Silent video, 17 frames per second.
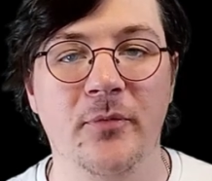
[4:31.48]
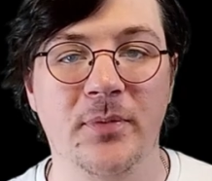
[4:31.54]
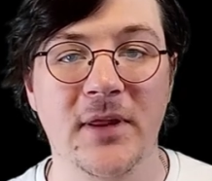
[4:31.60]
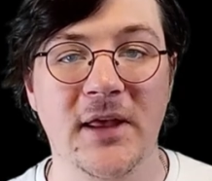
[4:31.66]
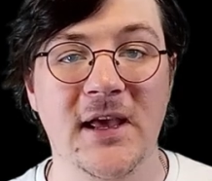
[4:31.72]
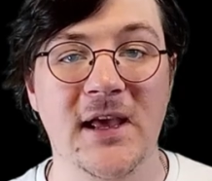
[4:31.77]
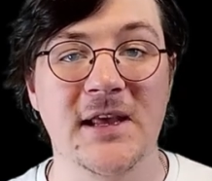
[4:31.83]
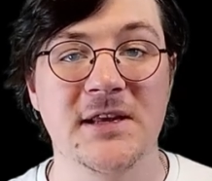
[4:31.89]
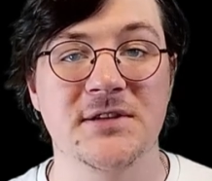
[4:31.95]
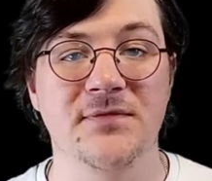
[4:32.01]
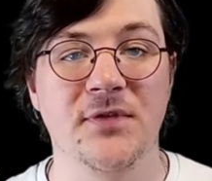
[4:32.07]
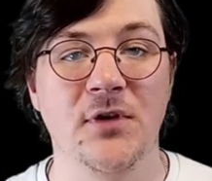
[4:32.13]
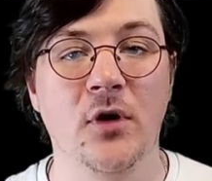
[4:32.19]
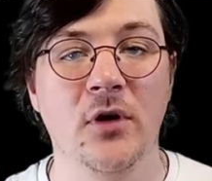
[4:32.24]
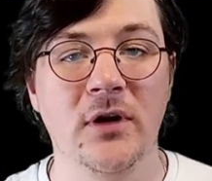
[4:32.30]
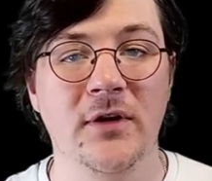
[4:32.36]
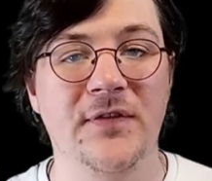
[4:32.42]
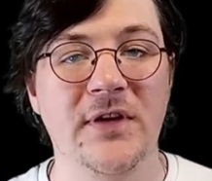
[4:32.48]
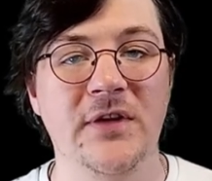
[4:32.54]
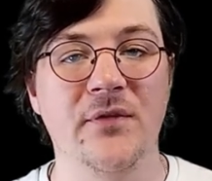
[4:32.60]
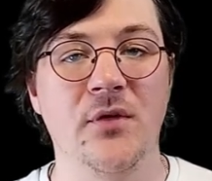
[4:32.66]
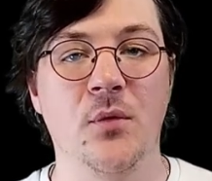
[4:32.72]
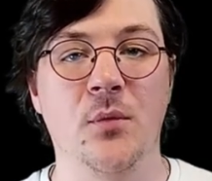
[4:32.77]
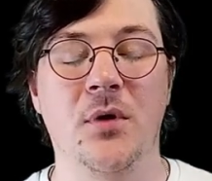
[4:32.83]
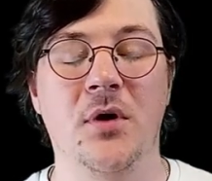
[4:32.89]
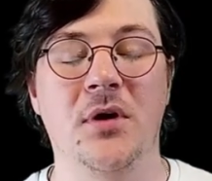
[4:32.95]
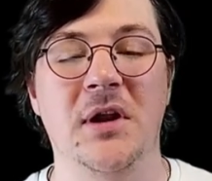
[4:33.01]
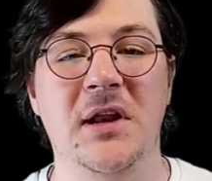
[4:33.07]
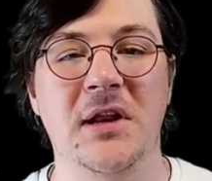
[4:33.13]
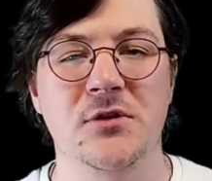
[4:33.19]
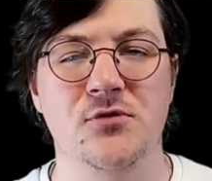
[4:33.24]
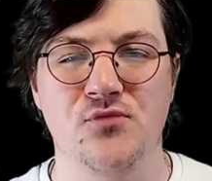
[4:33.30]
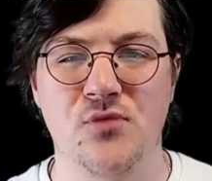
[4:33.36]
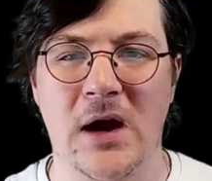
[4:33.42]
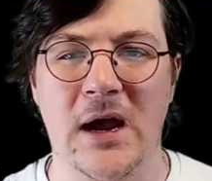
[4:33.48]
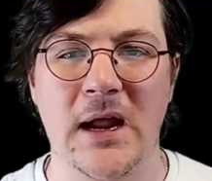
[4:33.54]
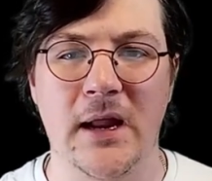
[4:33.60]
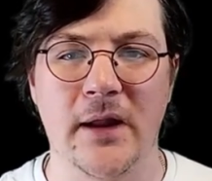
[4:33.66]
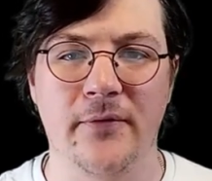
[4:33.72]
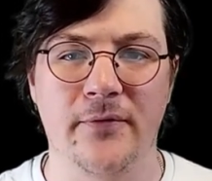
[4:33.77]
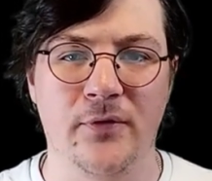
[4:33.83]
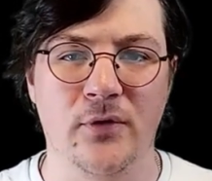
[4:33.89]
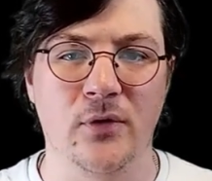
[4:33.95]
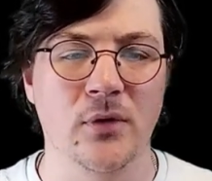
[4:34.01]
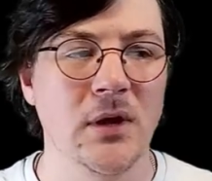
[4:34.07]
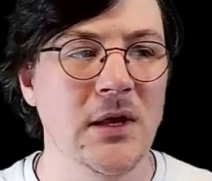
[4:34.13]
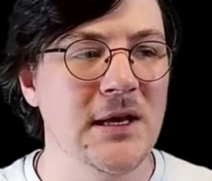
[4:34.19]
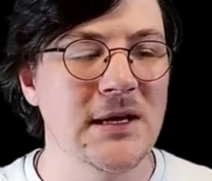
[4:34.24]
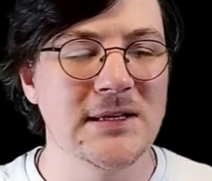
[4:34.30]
place. The only thing that weren't in its rightful